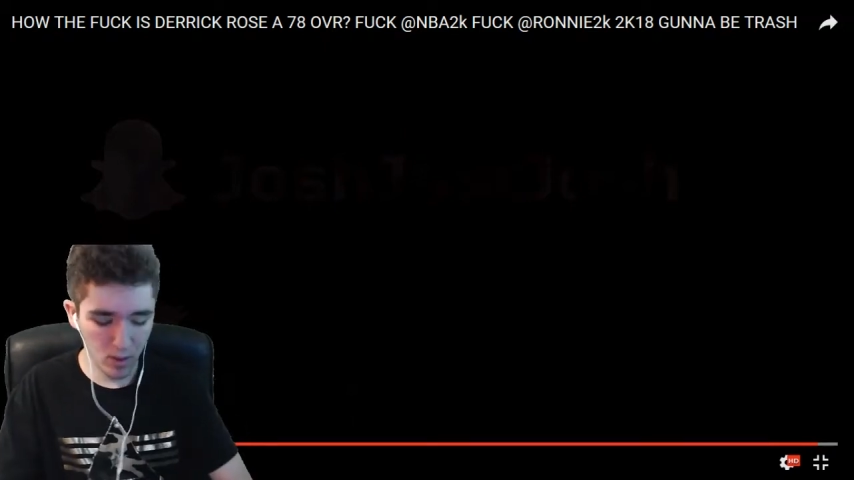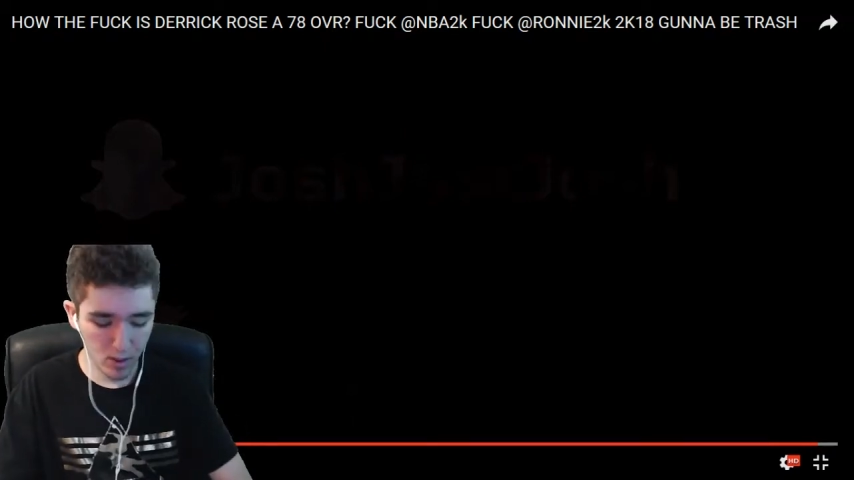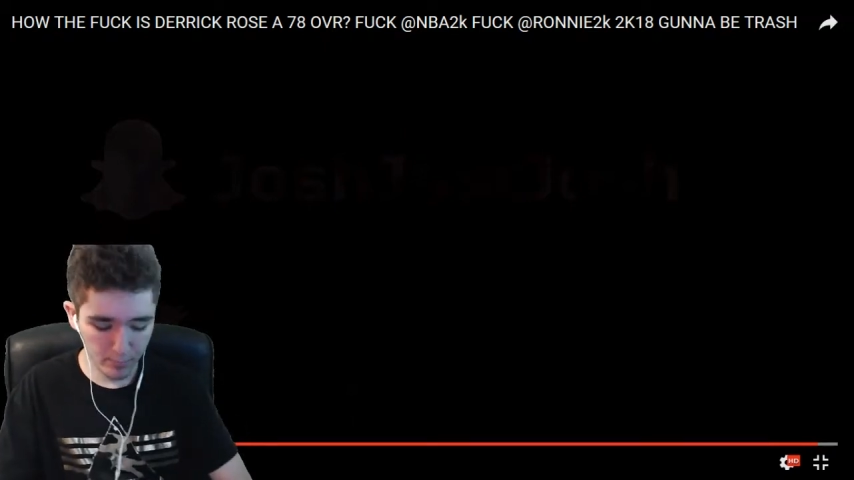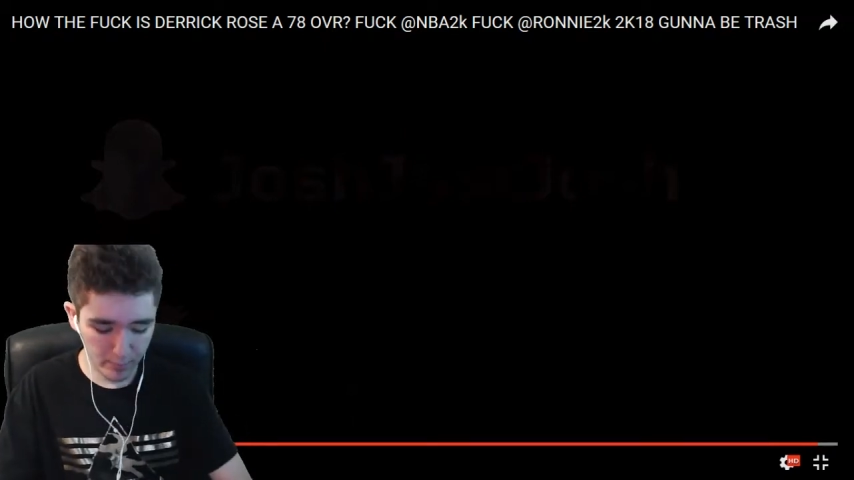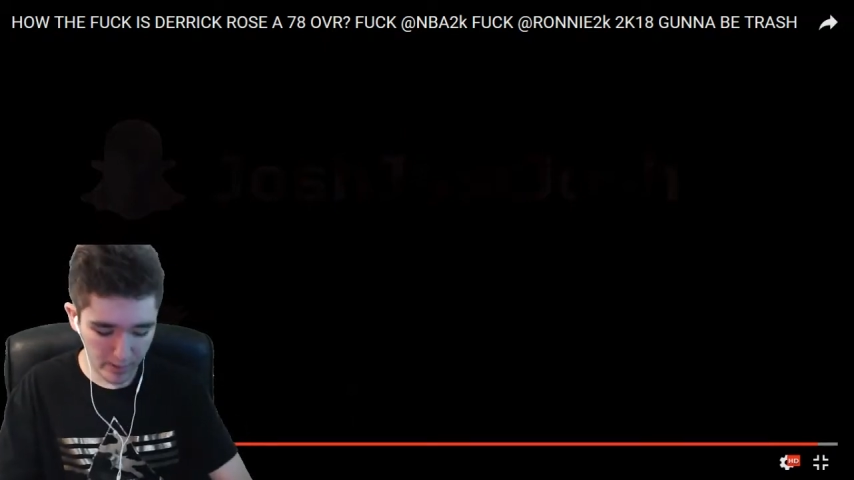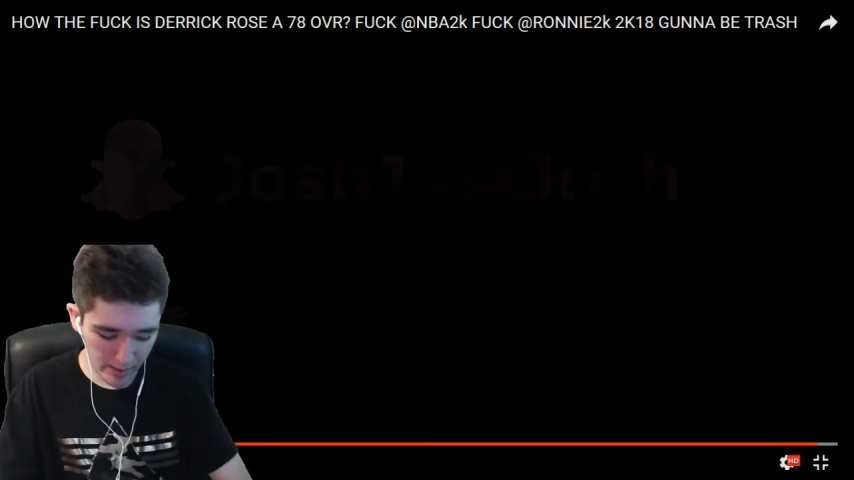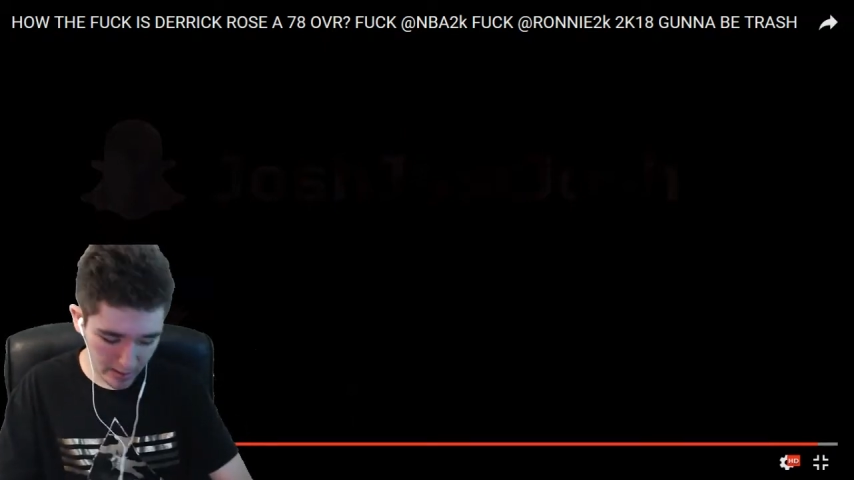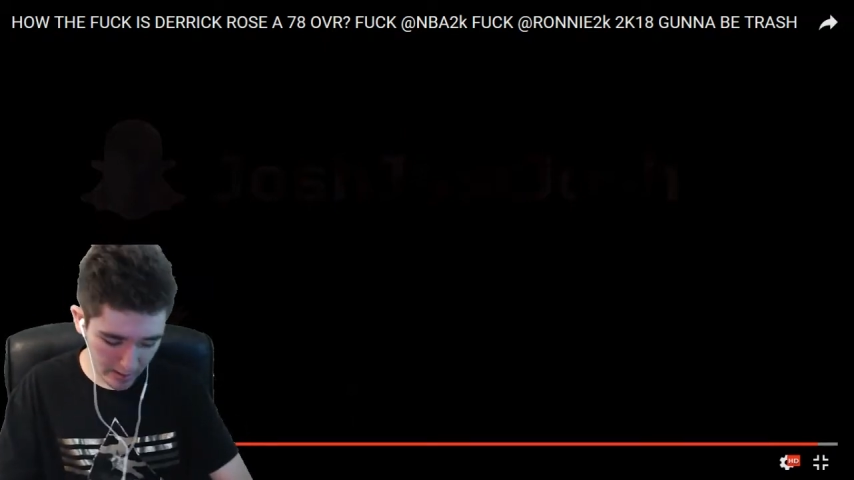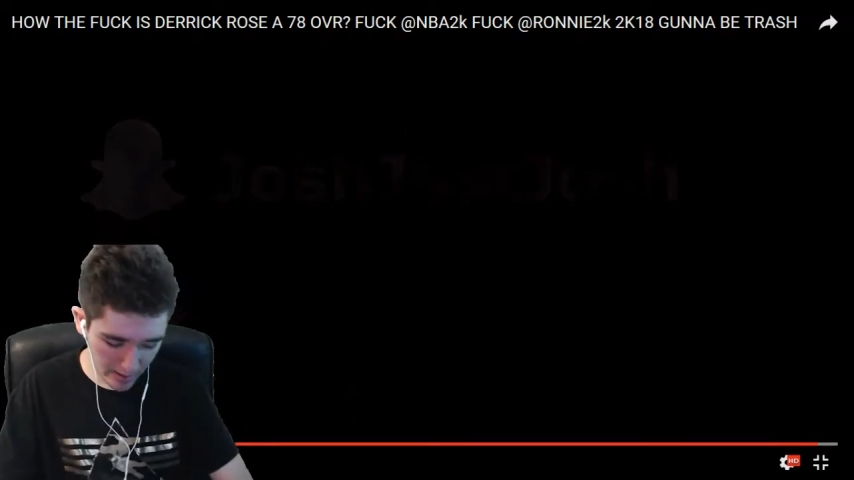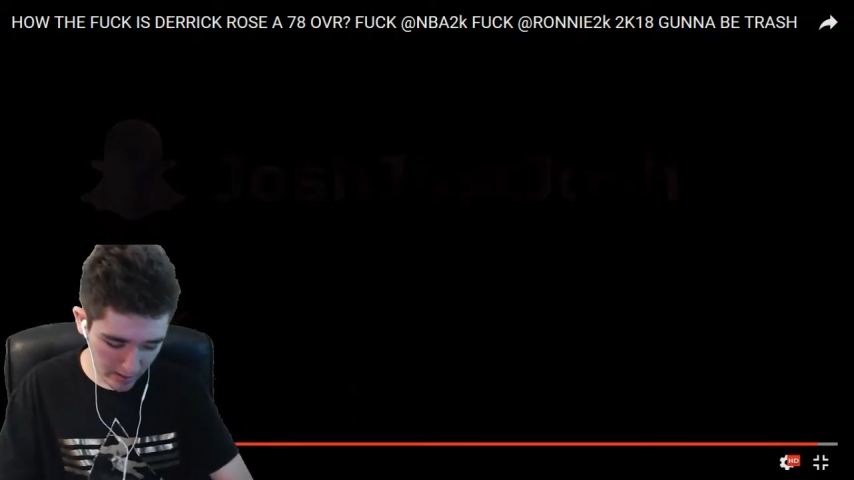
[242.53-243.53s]
but
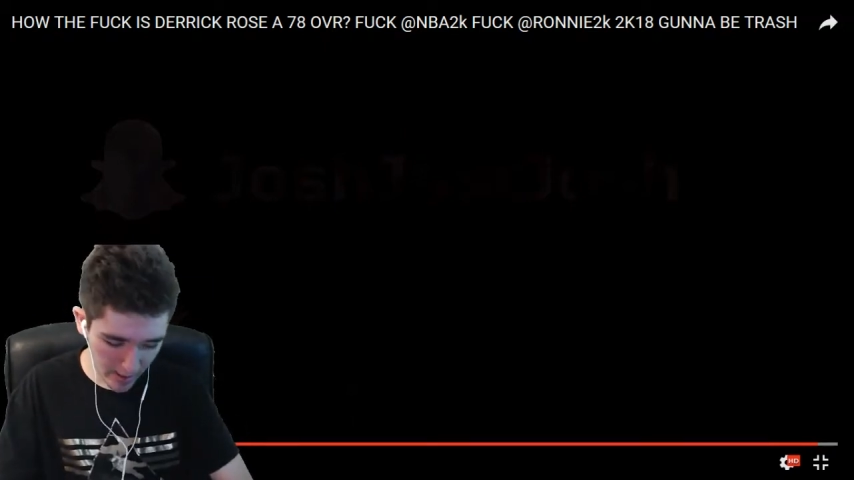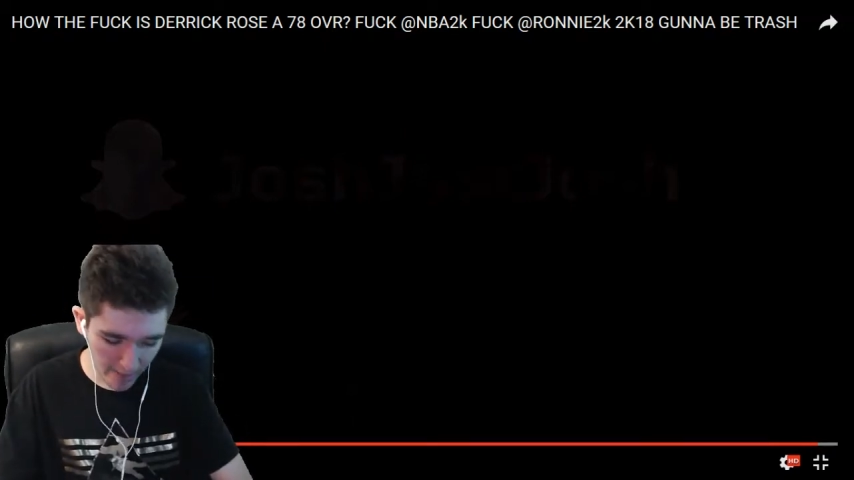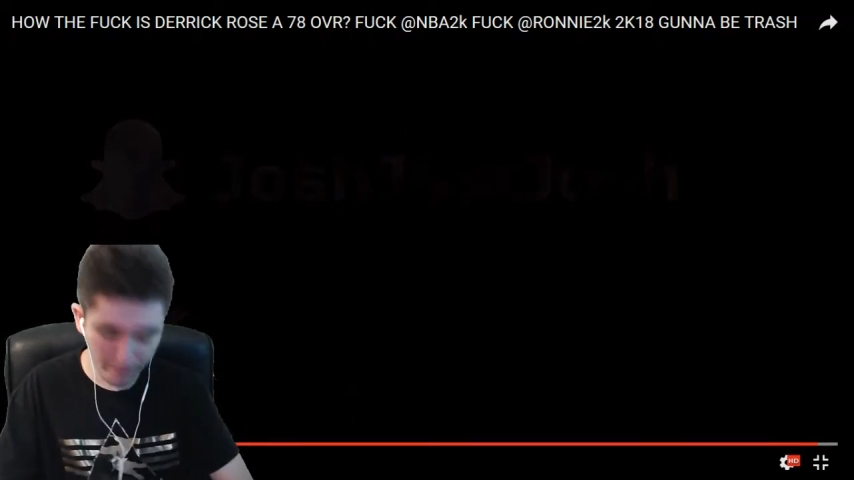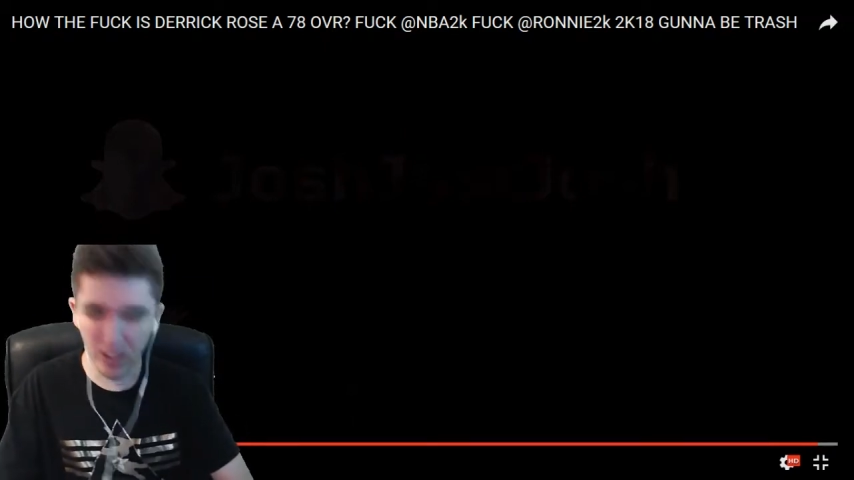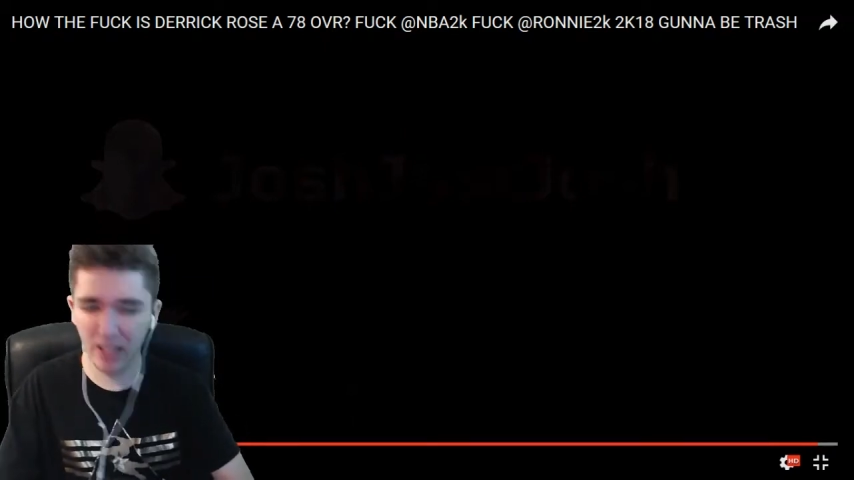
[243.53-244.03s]
I feel like